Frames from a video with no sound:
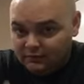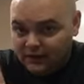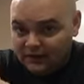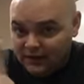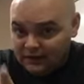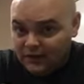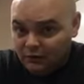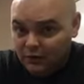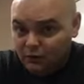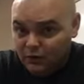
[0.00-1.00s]
And yes, I
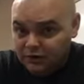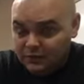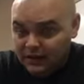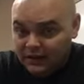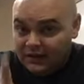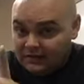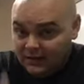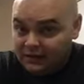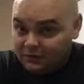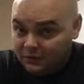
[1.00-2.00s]
will wash my hands.
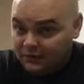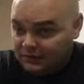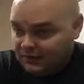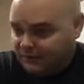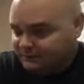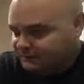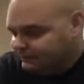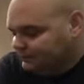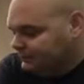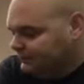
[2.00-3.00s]
I do all the
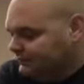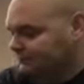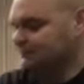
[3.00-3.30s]
time.